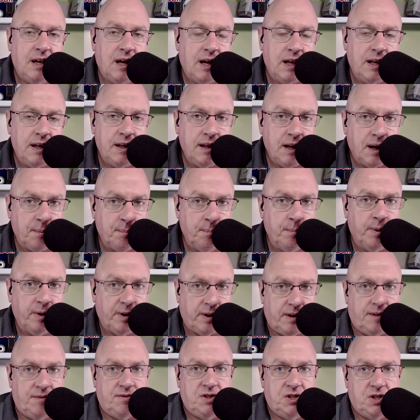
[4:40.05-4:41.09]
a number
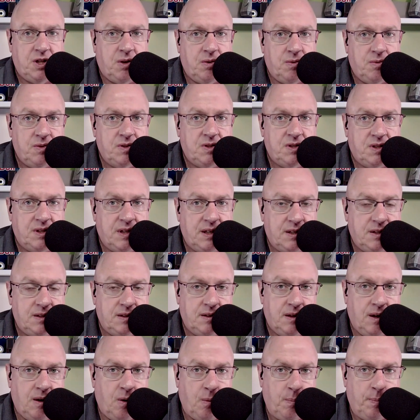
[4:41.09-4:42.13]
of shows that
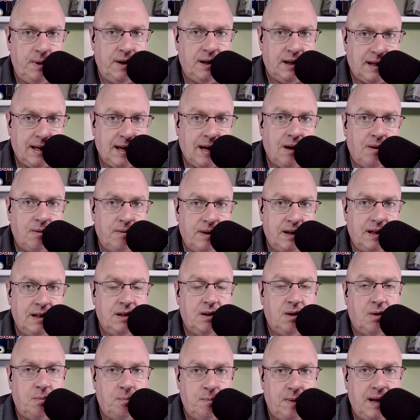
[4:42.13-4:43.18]
open account right. and
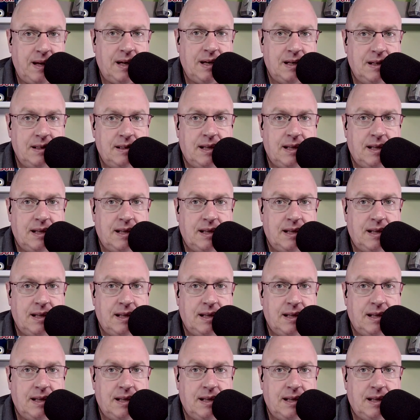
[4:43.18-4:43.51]
don't make it.